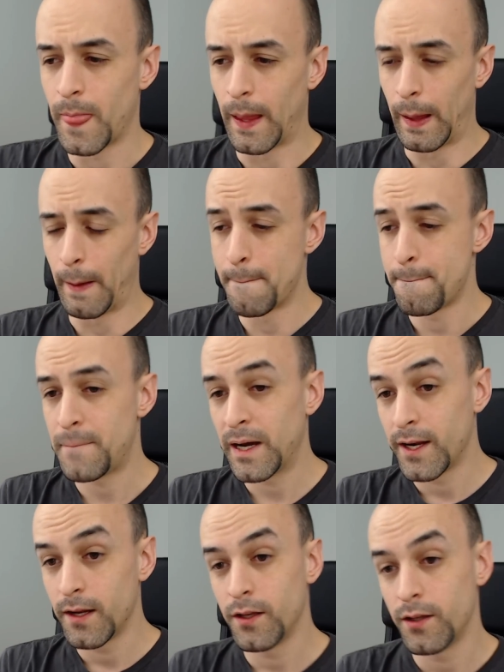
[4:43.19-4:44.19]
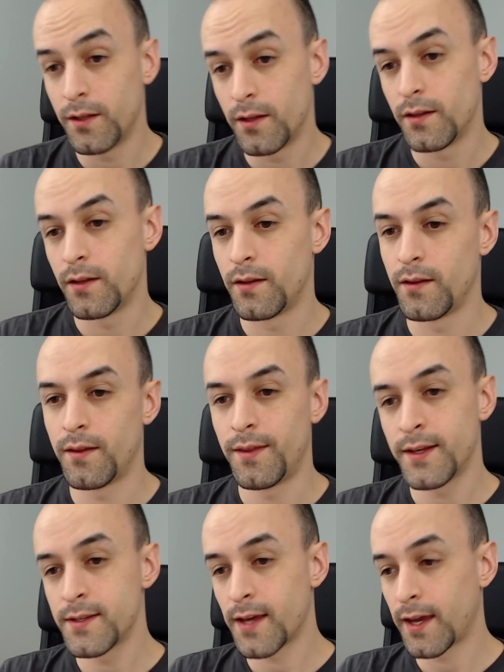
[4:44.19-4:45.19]
But
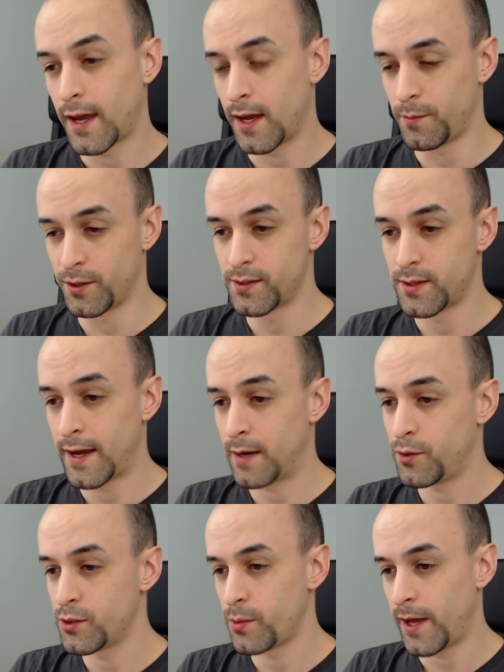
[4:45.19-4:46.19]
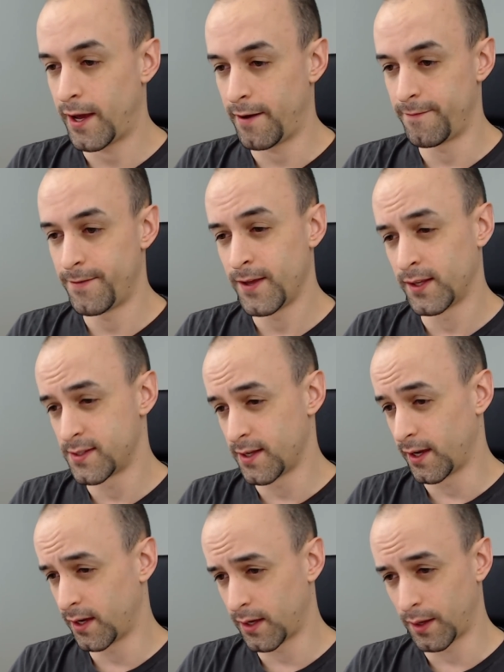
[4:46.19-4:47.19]
things like animals will have things like